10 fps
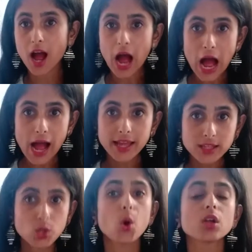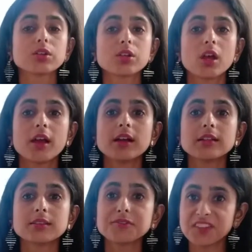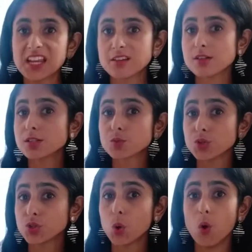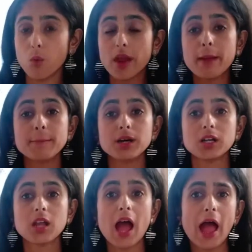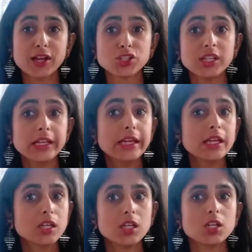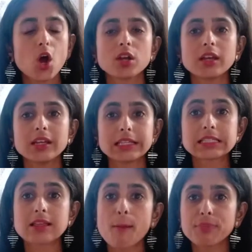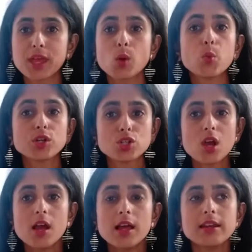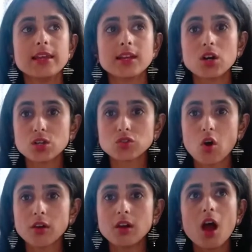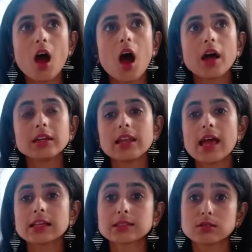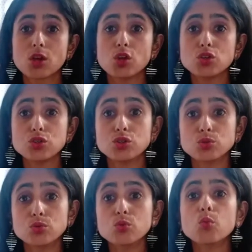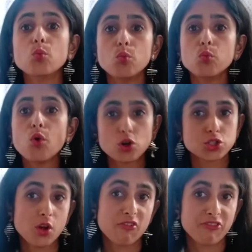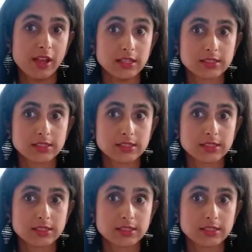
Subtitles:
I thought the fragrance would go away, but actually it did not. It is something which lingers on unless you wash your face.